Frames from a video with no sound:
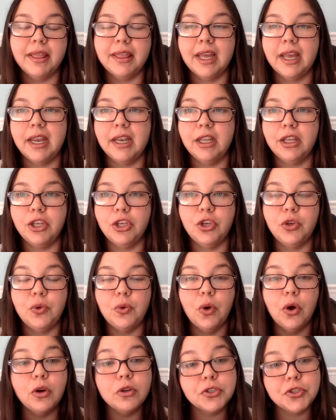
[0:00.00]
but that
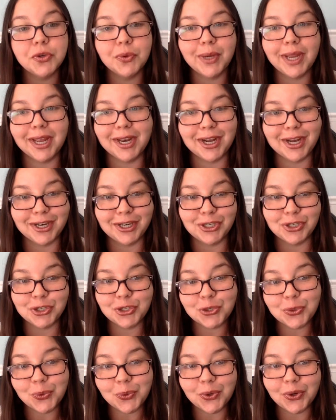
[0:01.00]
you also cannot
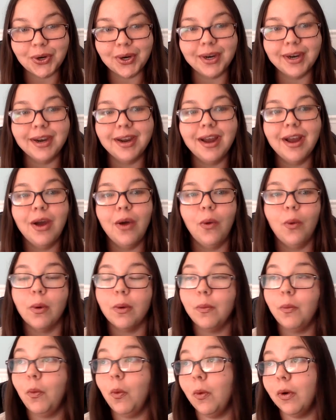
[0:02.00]
ensure
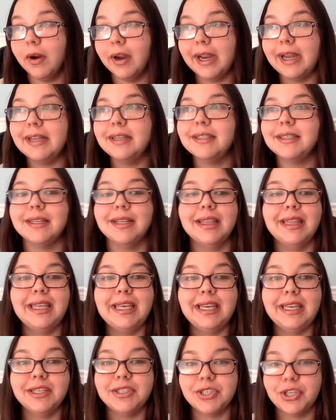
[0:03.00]
or warrant
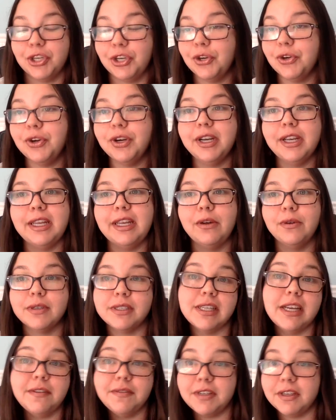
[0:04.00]
the security
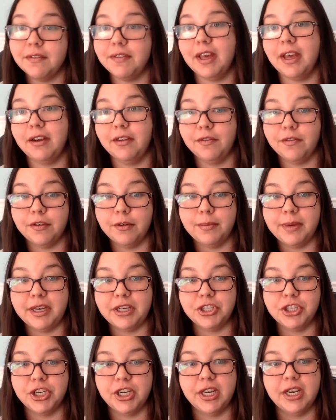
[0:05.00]
or safety of that
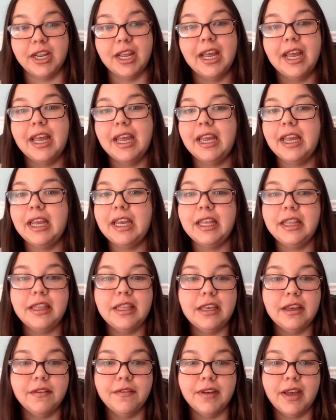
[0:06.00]
information
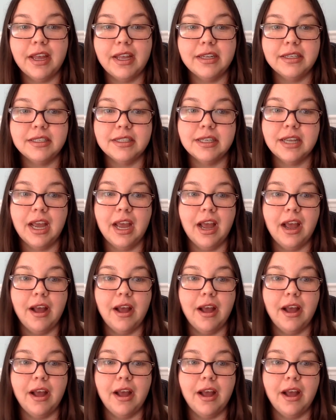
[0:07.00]
in the event,